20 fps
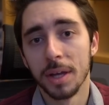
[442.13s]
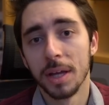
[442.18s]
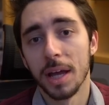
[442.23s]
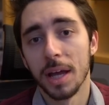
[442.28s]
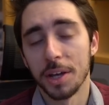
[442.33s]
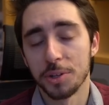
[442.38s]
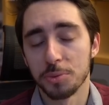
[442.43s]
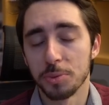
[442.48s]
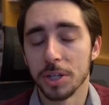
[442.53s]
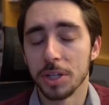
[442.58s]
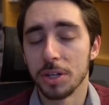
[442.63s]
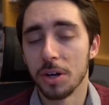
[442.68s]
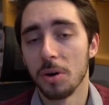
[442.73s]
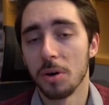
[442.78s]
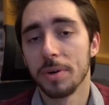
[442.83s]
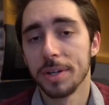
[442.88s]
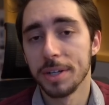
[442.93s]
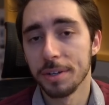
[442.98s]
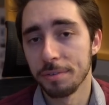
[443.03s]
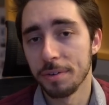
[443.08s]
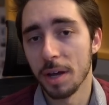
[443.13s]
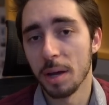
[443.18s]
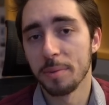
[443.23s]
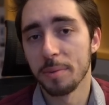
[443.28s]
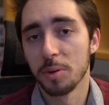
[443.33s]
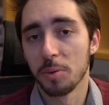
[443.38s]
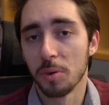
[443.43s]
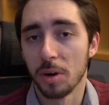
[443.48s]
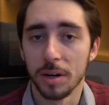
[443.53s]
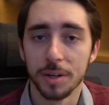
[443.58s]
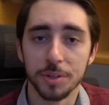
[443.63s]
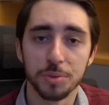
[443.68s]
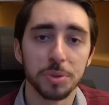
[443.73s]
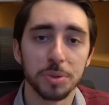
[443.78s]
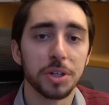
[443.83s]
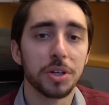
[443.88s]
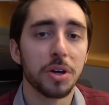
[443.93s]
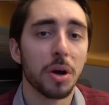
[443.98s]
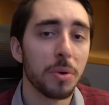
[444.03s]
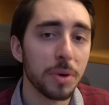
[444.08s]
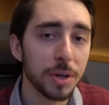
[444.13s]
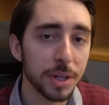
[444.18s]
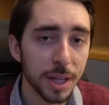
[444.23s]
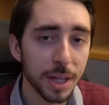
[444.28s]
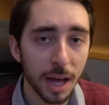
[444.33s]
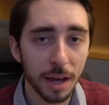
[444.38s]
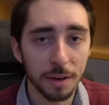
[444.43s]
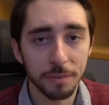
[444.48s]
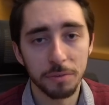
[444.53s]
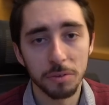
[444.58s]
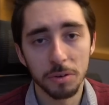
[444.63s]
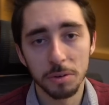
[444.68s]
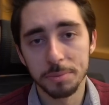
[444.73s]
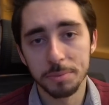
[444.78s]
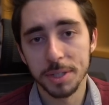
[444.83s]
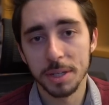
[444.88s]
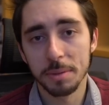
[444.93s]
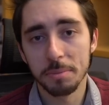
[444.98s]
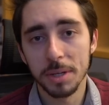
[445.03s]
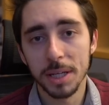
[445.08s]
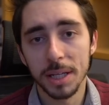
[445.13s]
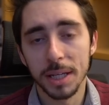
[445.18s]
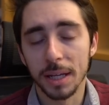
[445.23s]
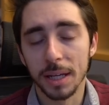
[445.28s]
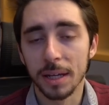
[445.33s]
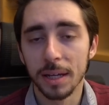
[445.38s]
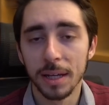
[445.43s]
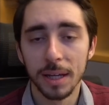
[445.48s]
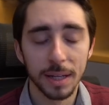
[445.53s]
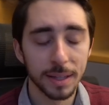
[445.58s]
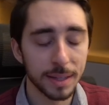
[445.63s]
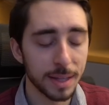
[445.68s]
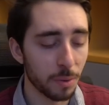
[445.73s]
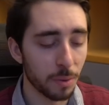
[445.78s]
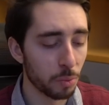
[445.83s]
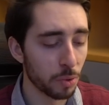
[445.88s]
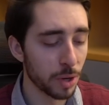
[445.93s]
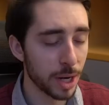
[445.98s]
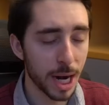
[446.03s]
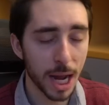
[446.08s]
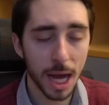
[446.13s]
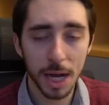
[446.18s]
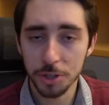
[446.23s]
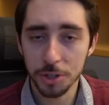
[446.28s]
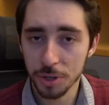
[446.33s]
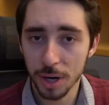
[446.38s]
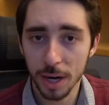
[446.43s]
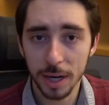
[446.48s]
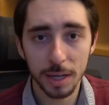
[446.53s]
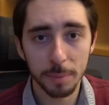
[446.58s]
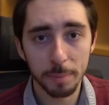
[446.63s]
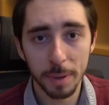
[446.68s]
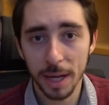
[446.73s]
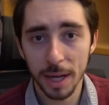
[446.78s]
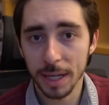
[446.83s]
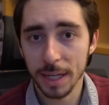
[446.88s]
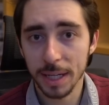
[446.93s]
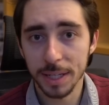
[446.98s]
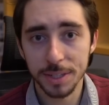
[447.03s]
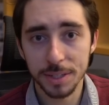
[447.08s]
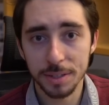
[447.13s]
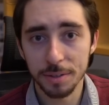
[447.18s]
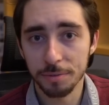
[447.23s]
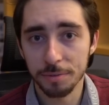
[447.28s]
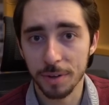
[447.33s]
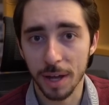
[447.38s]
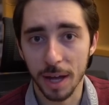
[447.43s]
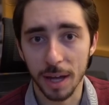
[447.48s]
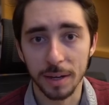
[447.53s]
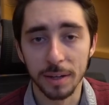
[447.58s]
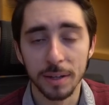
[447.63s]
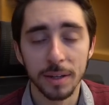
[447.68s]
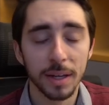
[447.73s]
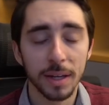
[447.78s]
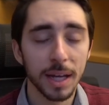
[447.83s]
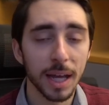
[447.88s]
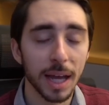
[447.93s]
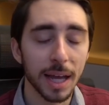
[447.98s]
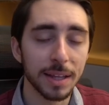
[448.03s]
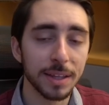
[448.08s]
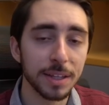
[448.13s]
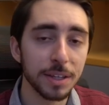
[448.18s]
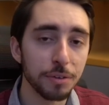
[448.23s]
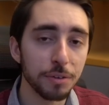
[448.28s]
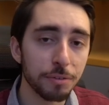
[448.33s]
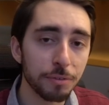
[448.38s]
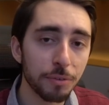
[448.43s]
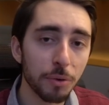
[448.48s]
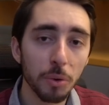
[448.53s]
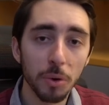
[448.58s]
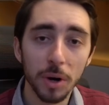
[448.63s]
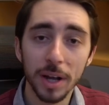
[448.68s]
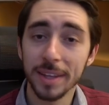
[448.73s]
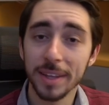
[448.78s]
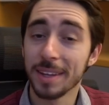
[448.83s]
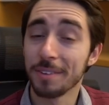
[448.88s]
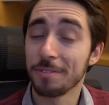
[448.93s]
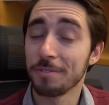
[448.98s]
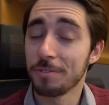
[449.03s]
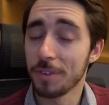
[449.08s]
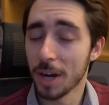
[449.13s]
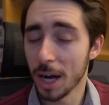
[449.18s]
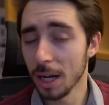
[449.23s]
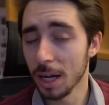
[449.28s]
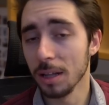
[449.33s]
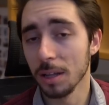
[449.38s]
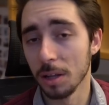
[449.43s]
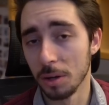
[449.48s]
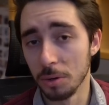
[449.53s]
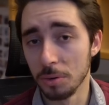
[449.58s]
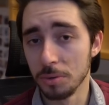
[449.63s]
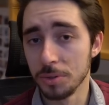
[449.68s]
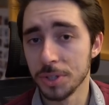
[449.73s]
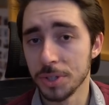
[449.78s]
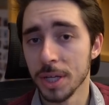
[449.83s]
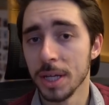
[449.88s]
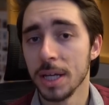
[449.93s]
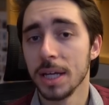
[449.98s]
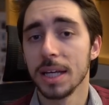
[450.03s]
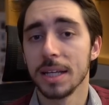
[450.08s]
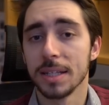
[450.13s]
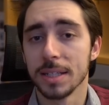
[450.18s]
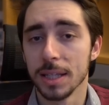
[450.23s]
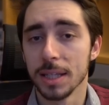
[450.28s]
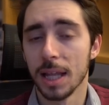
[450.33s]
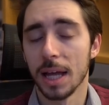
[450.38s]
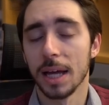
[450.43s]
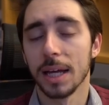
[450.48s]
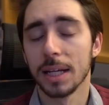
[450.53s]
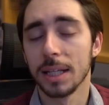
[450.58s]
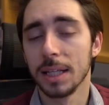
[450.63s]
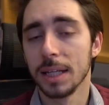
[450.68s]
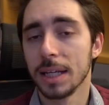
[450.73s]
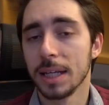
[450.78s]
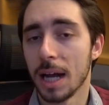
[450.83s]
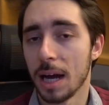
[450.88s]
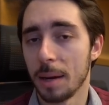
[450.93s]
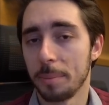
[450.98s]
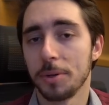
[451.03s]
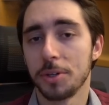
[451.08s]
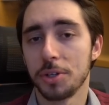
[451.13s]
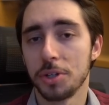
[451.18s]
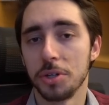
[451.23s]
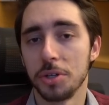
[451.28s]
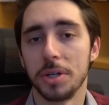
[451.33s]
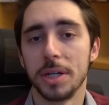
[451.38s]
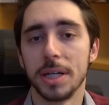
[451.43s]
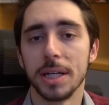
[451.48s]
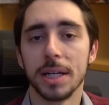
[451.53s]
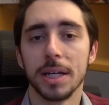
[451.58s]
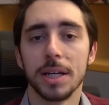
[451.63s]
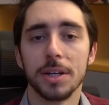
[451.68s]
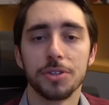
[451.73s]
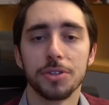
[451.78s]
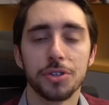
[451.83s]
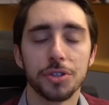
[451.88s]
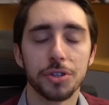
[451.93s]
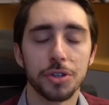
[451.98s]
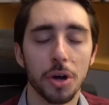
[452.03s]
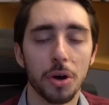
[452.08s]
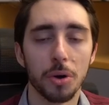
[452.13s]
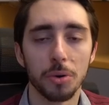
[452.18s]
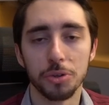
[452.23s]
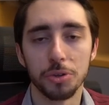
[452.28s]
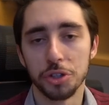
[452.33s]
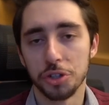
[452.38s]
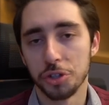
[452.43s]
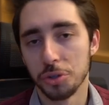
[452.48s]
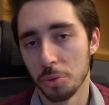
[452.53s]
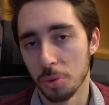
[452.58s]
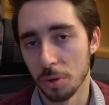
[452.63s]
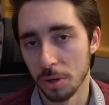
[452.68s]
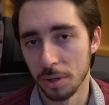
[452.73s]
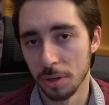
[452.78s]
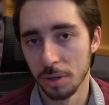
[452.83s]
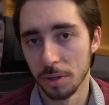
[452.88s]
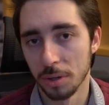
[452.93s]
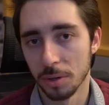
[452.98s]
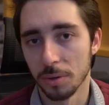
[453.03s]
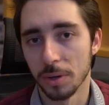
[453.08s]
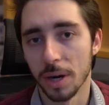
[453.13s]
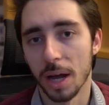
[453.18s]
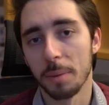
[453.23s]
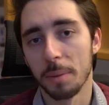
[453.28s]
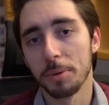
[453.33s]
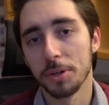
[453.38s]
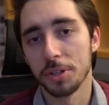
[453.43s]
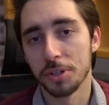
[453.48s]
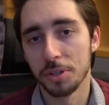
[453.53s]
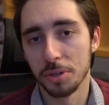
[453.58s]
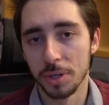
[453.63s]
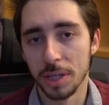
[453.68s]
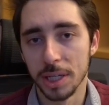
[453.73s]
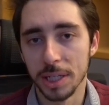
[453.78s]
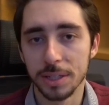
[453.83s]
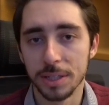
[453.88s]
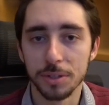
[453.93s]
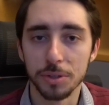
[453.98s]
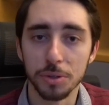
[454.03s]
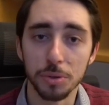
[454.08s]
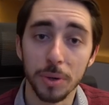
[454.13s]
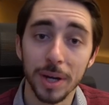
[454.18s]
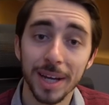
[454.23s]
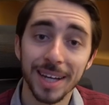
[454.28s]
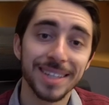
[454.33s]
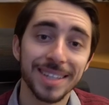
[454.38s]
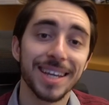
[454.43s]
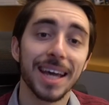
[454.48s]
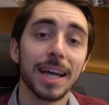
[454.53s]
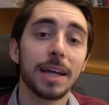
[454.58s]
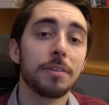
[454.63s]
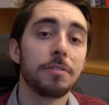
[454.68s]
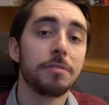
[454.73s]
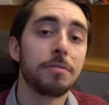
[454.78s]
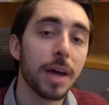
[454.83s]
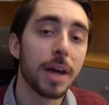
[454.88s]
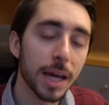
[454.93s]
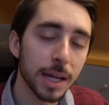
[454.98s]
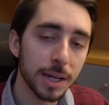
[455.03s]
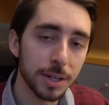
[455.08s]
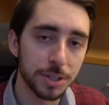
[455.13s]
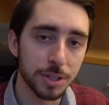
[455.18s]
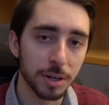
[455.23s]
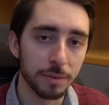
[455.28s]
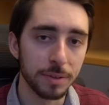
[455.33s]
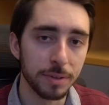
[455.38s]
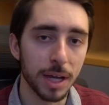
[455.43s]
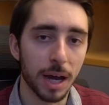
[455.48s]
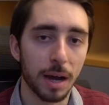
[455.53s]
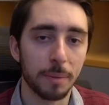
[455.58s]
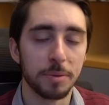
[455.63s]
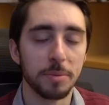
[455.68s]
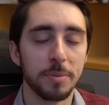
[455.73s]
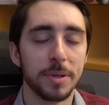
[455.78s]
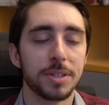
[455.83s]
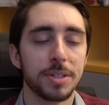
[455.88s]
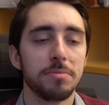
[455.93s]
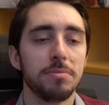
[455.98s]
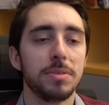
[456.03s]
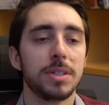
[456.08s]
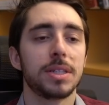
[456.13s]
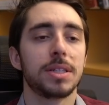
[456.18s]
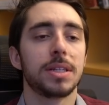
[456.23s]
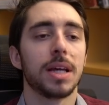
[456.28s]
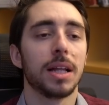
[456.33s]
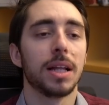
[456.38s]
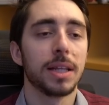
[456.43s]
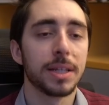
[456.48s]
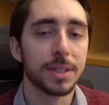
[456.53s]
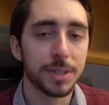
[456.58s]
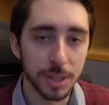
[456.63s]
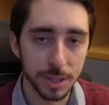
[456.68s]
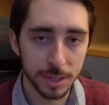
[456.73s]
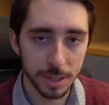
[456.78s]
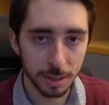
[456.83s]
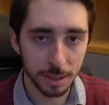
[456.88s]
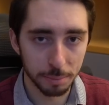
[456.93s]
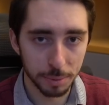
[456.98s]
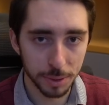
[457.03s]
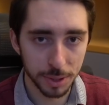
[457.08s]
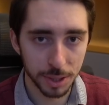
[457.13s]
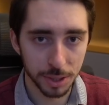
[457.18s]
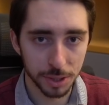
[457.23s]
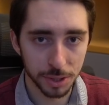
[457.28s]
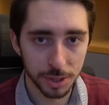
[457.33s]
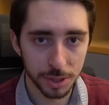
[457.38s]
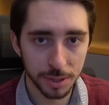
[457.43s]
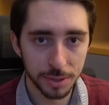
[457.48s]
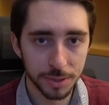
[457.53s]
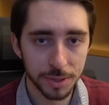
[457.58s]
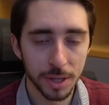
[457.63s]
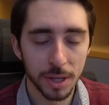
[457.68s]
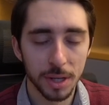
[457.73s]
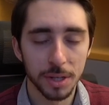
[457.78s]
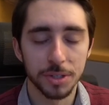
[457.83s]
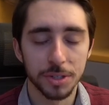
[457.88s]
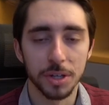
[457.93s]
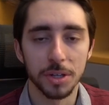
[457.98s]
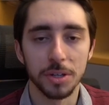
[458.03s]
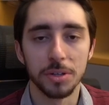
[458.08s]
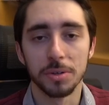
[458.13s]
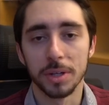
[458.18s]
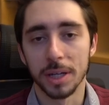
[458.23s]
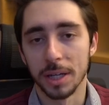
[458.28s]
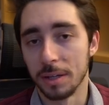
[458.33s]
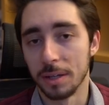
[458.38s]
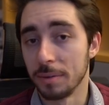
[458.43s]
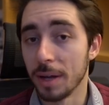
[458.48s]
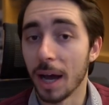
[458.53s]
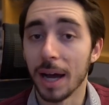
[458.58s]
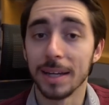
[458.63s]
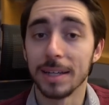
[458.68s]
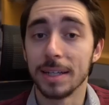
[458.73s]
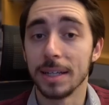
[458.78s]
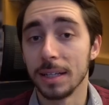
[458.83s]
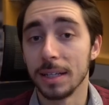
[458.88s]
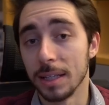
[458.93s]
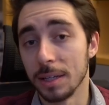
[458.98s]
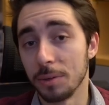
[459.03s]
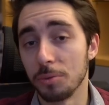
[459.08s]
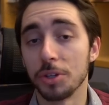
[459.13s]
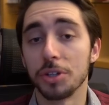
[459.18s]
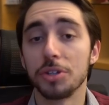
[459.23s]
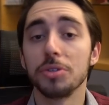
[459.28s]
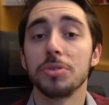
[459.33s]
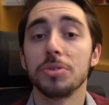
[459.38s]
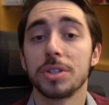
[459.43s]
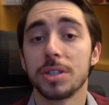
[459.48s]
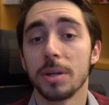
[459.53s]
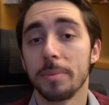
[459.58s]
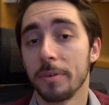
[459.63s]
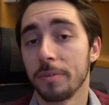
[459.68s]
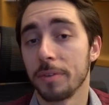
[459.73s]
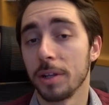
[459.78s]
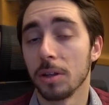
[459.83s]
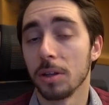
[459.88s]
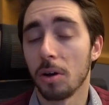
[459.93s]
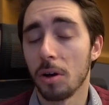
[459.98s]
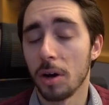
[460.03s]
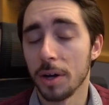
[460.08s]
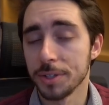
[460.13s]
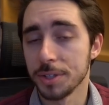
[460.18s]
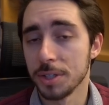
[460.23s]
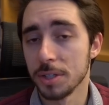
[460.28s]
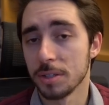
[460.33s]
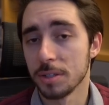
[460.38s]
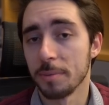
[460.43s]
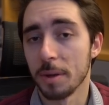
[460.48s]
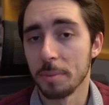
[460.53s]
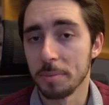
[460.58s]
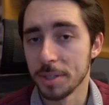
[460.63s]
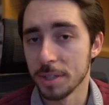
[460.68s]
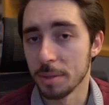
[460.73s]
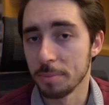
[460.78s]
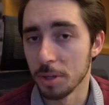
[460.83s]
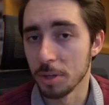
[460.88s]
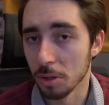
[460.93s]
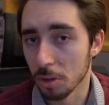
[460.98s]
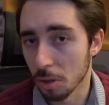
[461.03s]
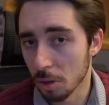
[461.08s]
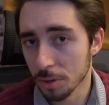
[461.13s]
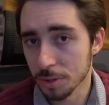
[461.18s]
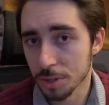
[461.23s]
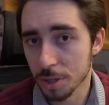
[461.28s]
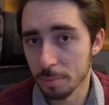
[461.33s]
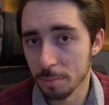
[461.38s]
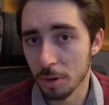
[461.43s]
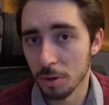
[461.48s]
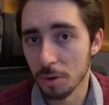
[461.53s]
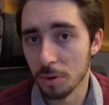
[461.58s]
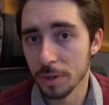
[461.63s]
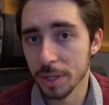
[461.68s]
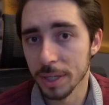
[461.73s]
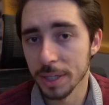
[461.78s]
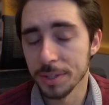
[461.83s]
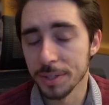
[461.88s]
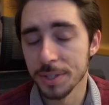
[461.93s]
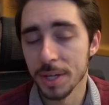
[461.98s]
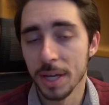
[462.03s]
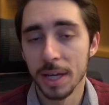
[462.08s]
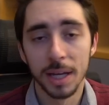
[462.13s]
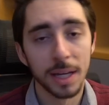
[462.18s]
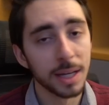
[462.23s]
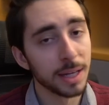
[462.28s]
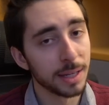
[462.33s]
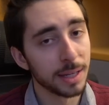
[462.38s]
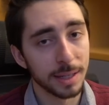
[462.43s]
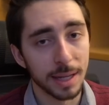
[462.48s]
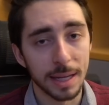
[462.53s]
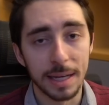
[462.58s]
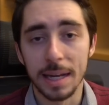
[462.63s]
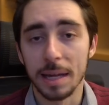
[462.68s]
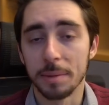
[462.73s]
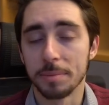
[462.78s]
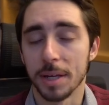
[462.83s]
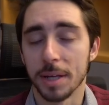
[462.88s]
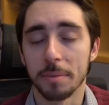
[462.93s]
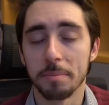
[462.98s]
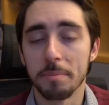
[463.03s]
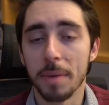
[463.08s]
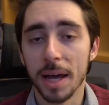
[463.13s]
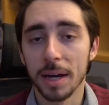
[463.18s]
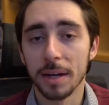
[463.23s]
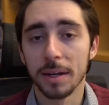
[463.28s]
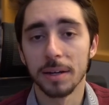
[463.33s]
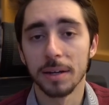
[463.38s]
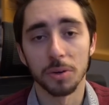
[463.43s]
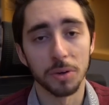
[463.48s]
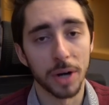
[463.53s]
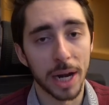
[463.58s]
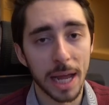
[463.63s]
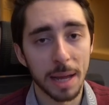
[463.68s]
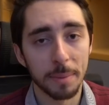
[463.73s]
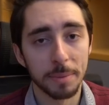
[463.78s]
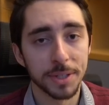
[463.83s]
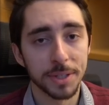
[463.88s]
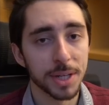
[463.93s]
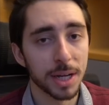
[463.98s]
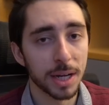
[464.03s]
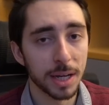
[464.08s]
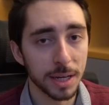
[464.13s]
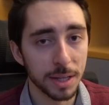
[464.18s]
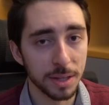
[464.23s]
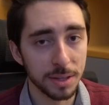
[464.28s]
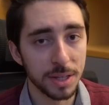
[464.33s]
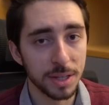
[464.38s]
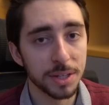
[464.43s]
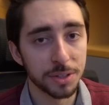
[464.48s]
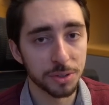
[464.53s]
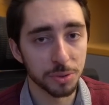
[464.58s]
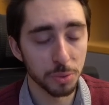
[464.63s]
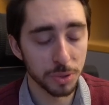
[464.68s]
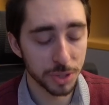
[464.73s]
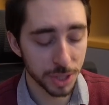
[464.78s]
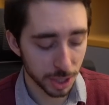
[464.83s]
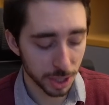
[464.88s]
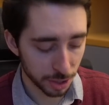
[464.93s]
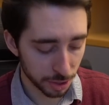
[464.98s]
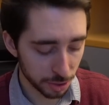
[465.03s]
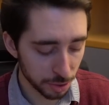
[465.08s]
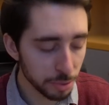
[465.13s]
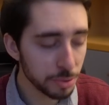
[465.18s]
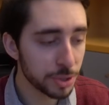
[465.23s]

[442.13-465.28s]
as we go into February, as we go into the FOMC meeting, that we're not trying to bet against the Fed. And the euphoria that follows is likely an opportunity to go short or an opportunity to take advantage of the optimism, sell existing positions so you can ideally reduce some of the losses or maybe some of your long term holdings. In names like Meta or Amazon, this was a huge